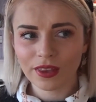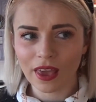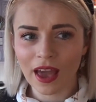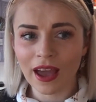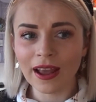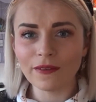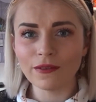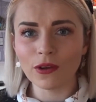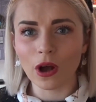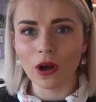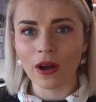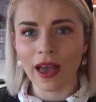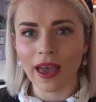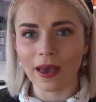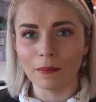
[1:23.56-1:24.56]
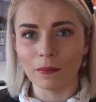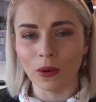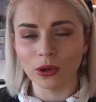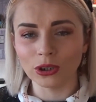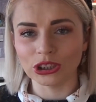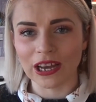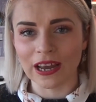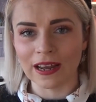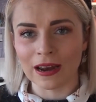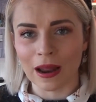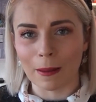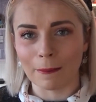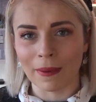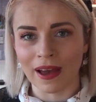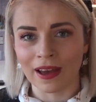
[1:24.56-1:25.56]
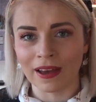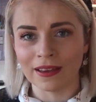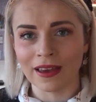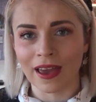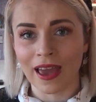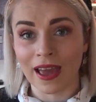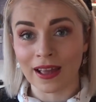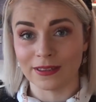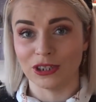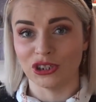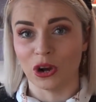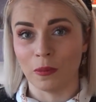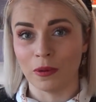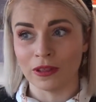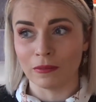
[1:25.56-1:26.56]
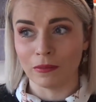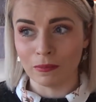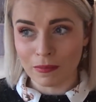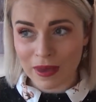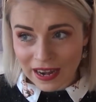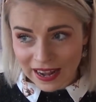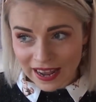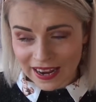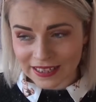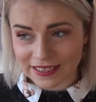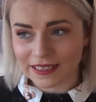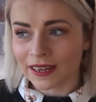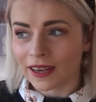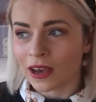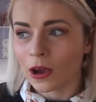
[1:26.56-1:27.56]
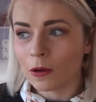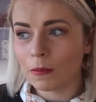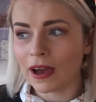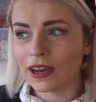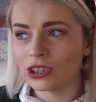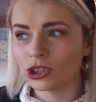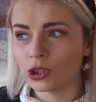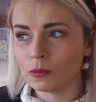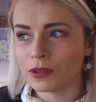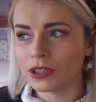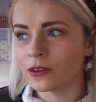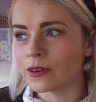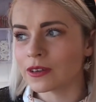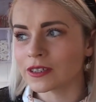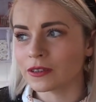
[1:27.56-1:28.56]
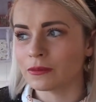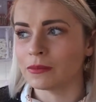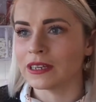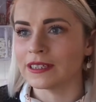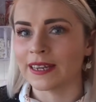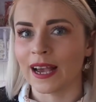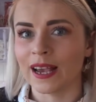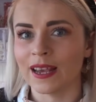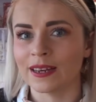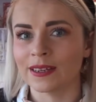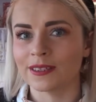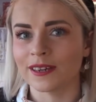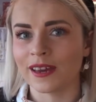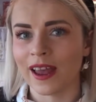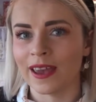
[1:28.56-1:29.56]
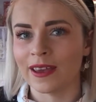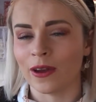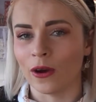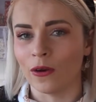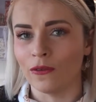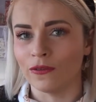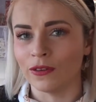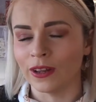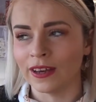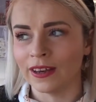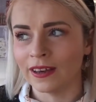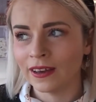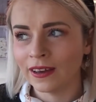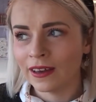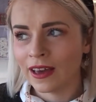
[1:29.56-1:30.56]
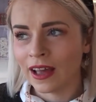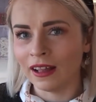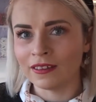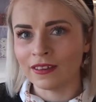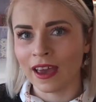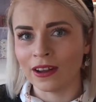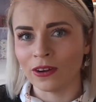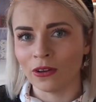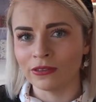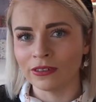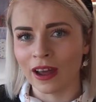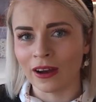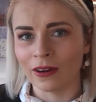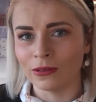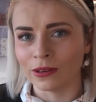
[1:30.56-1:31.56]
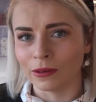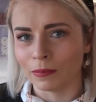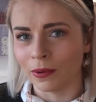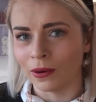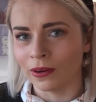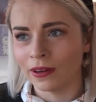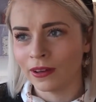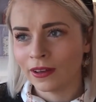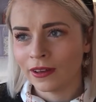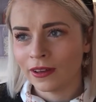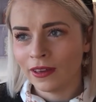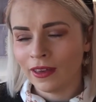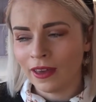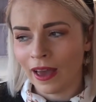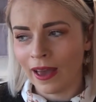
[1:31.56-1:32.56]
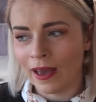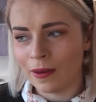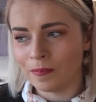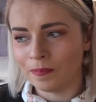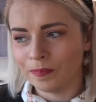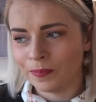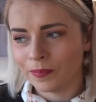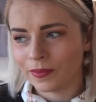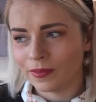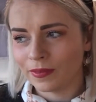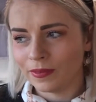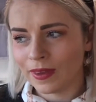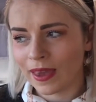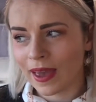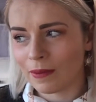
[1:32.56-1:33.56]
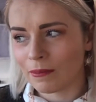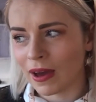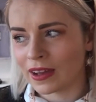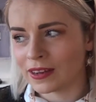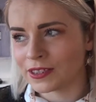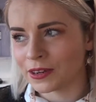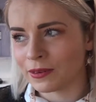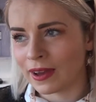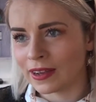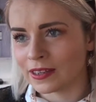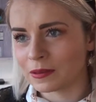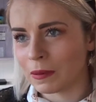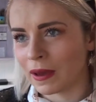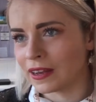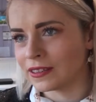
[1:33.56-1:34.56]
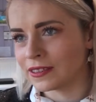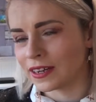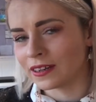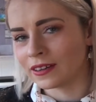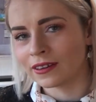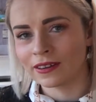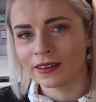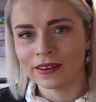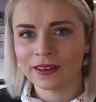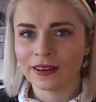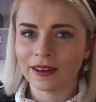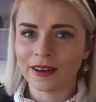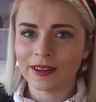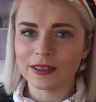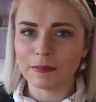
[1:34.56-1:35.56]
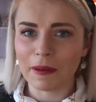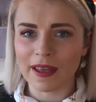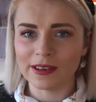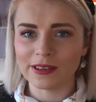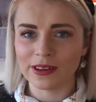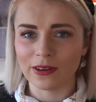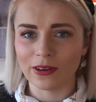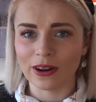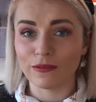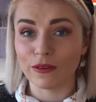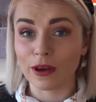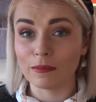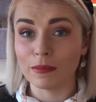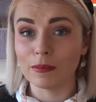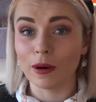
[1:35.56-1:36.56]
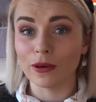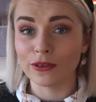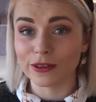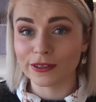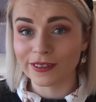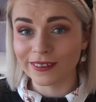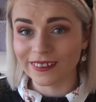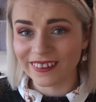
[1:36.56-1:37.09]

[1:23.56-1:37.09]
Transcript: haven't got much in my Etsy shop at the minute, but I should be doing some dyeing today, hopefully. It's getting on now, but yeah, I might do it, depending on if I can be bothered.